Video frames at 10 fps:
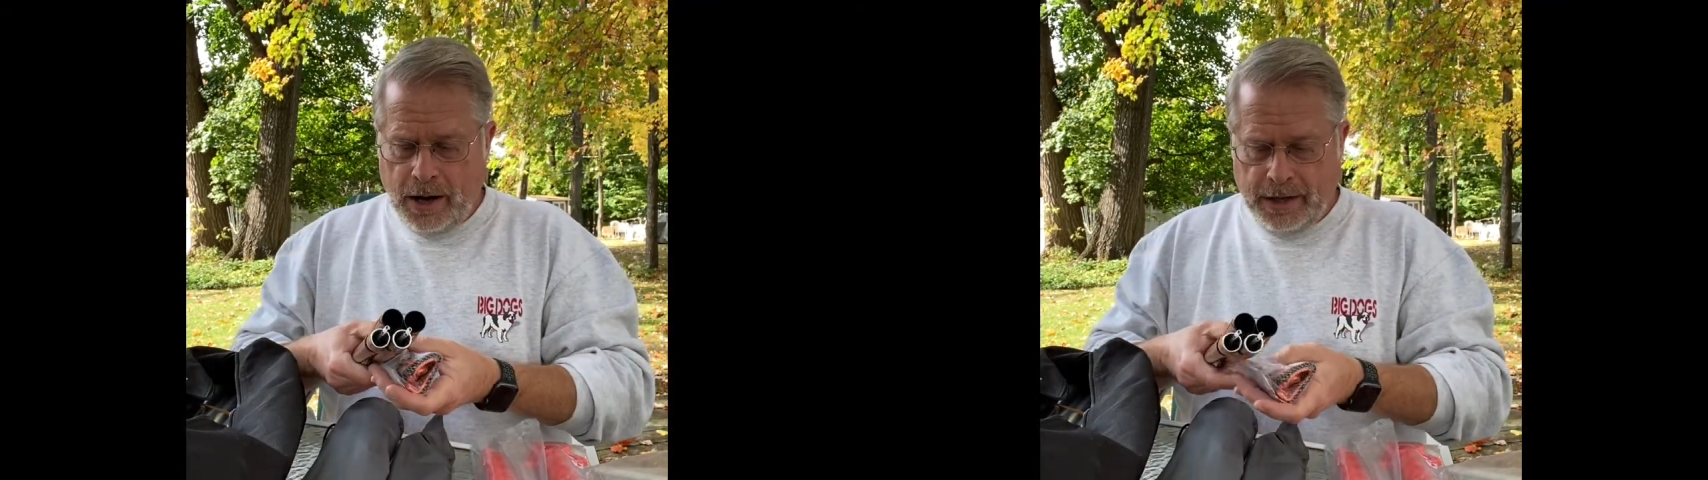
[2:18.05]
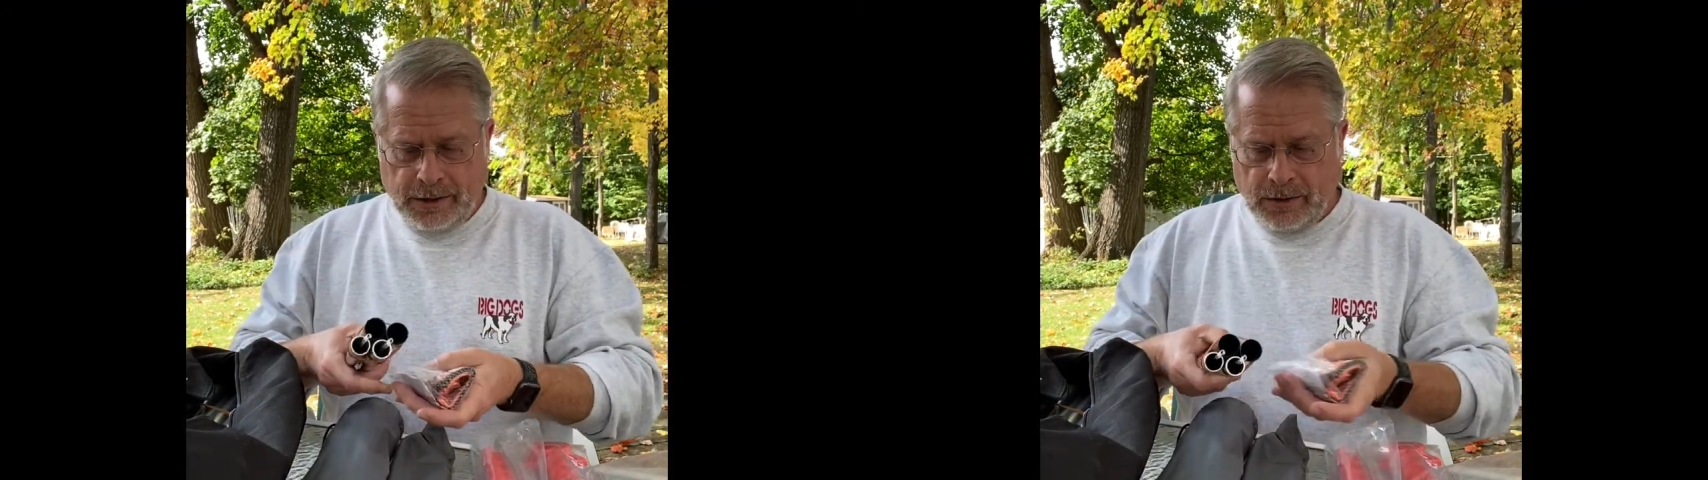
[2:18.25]

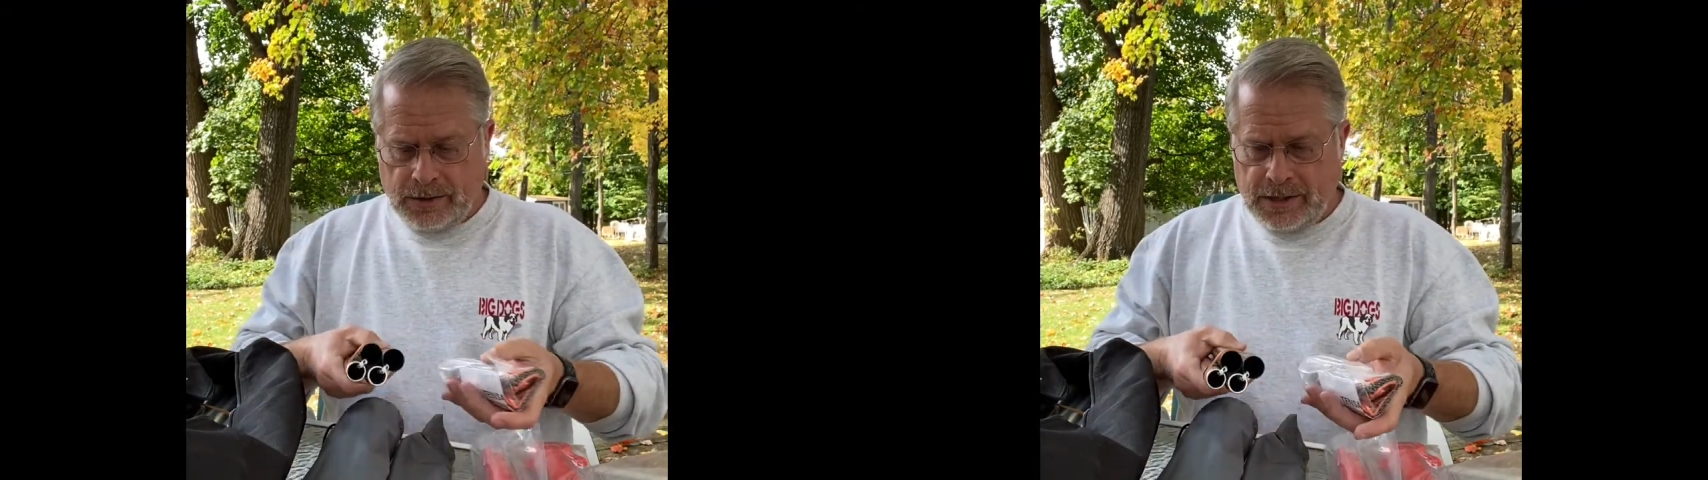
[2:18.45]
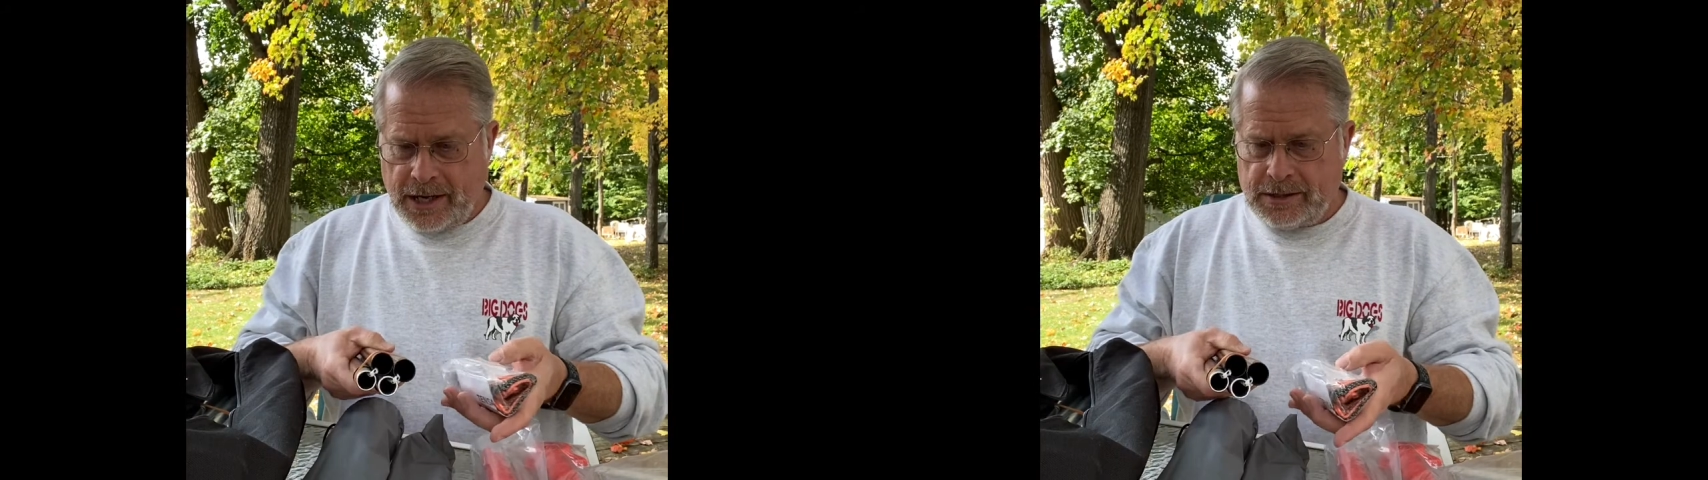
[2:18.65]
and those
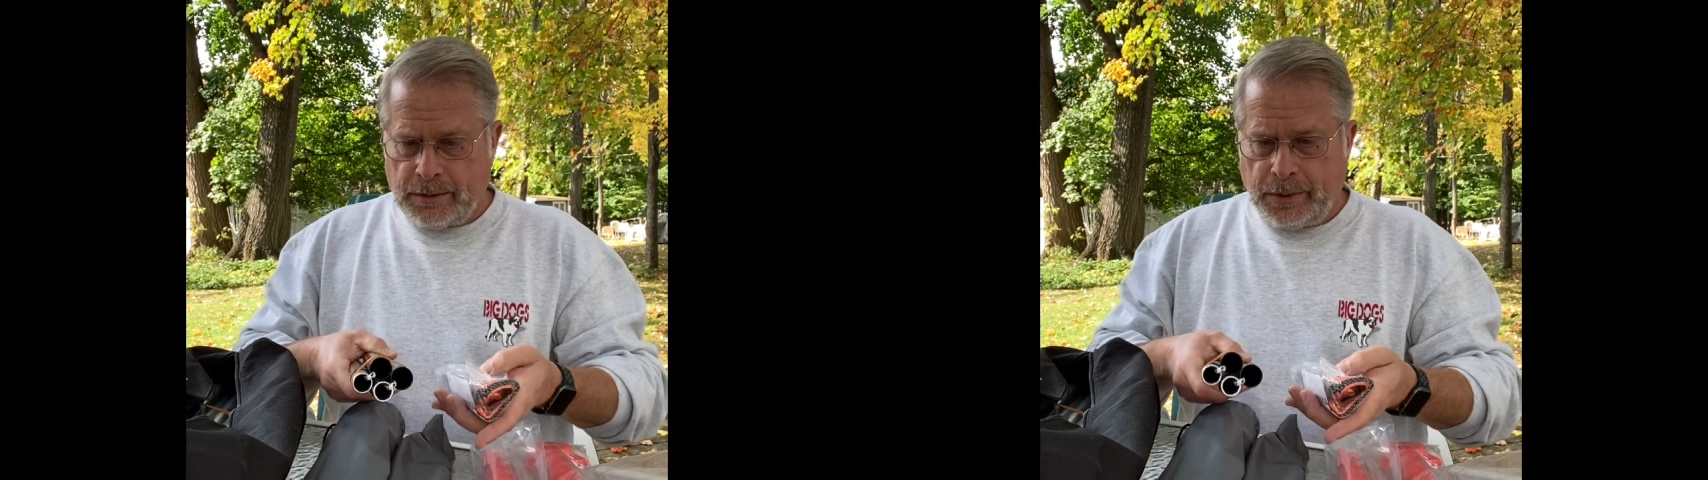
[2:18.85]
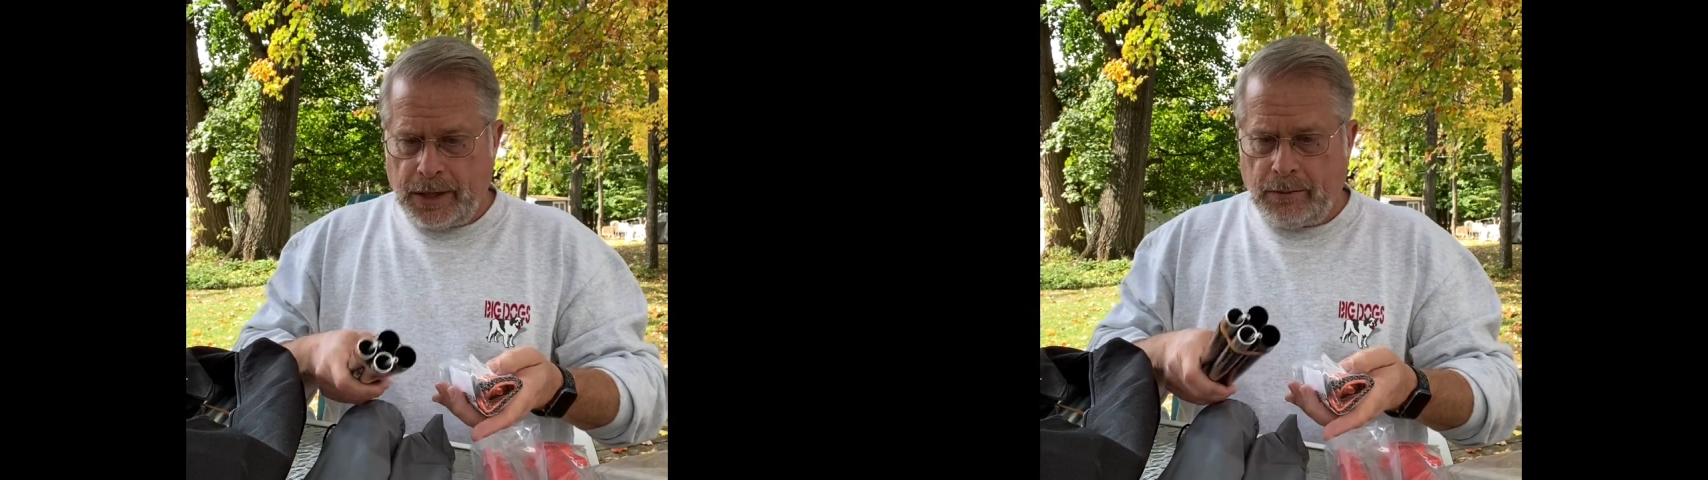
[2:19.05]
tend to
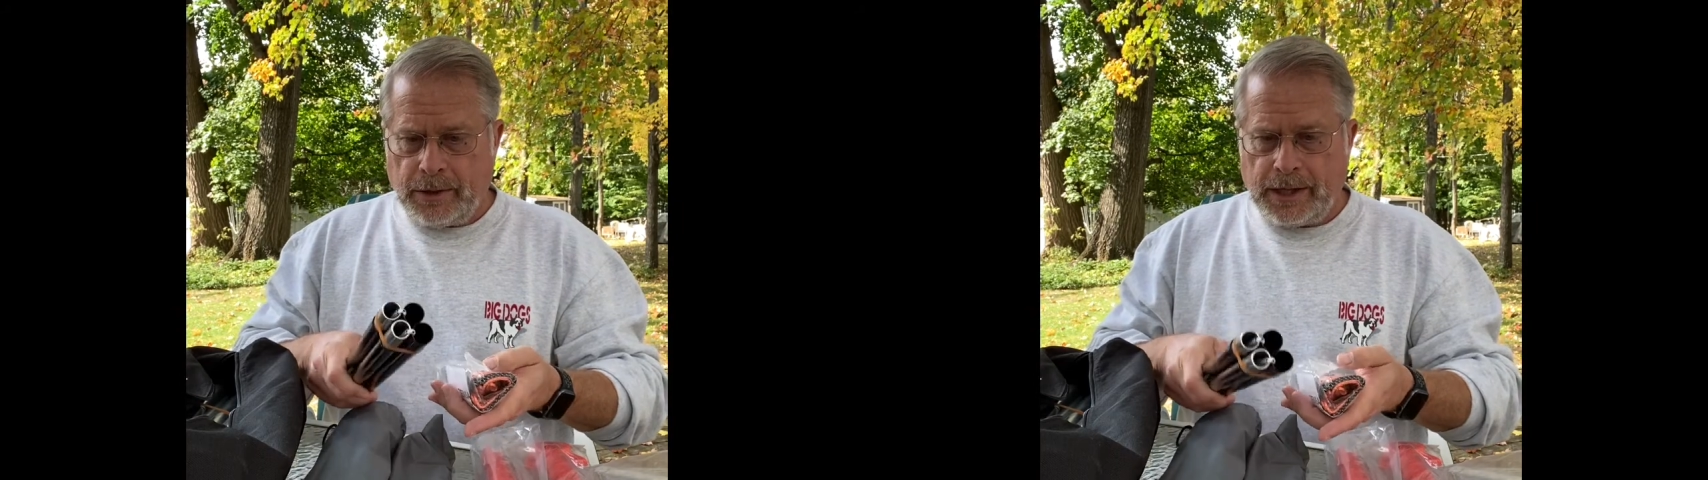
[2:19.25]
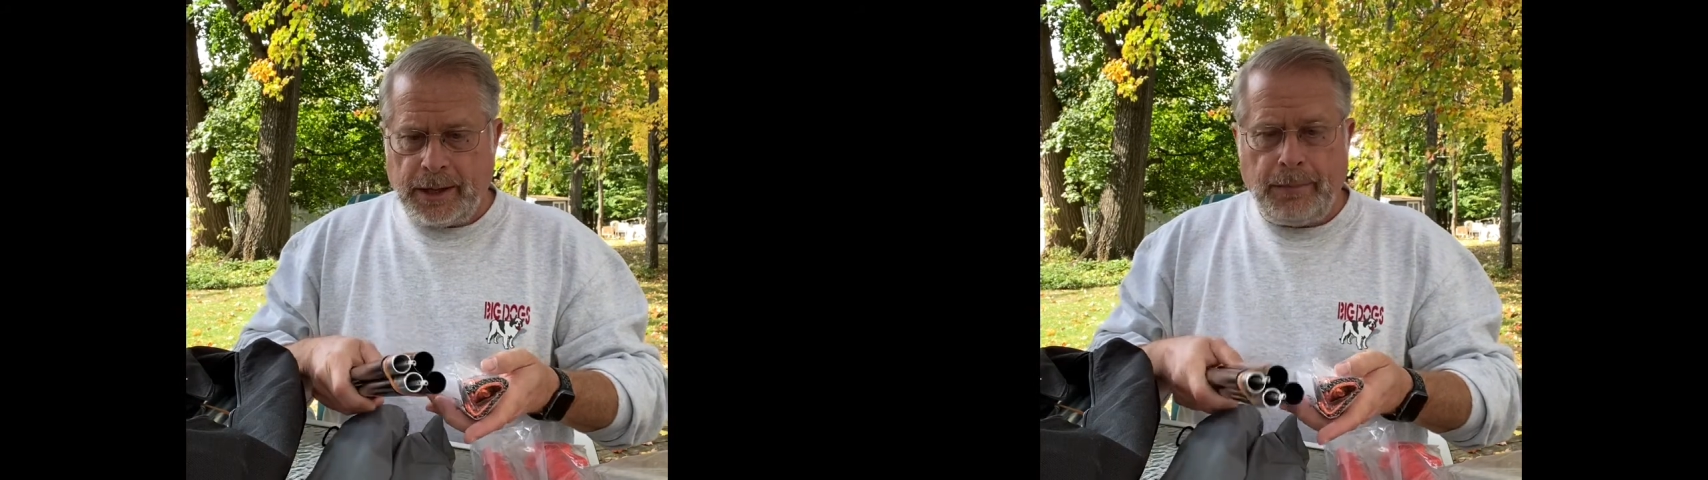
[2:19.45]
be
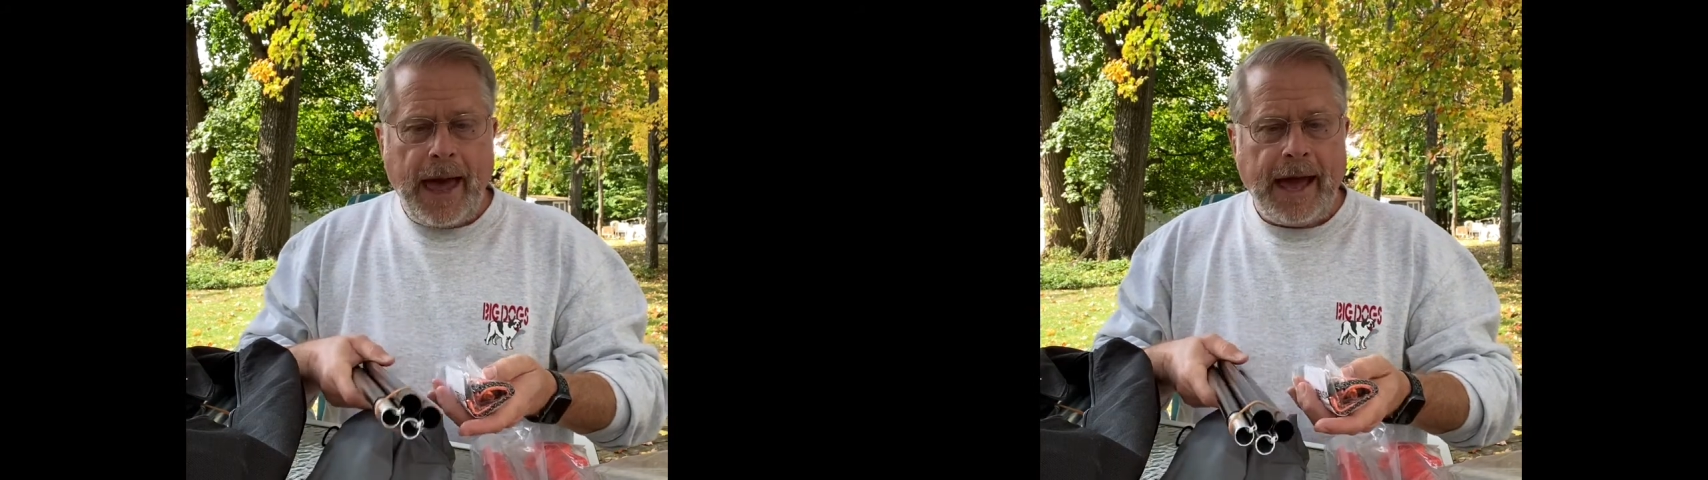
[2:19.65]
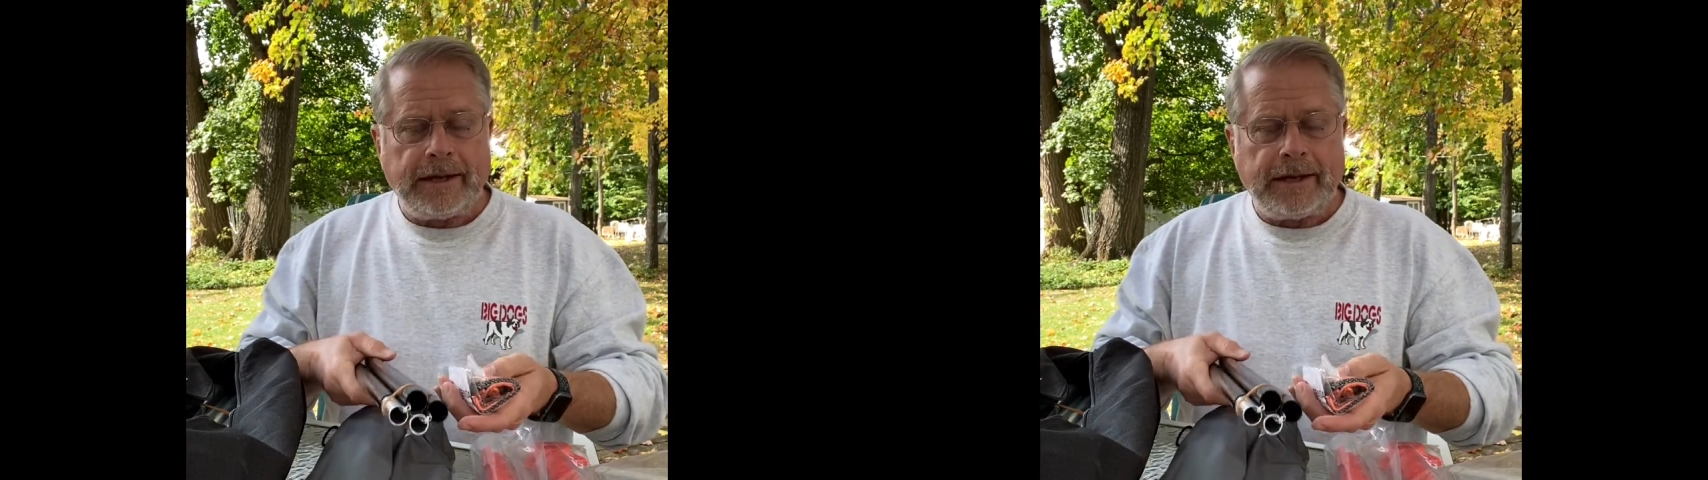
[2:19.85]
really packed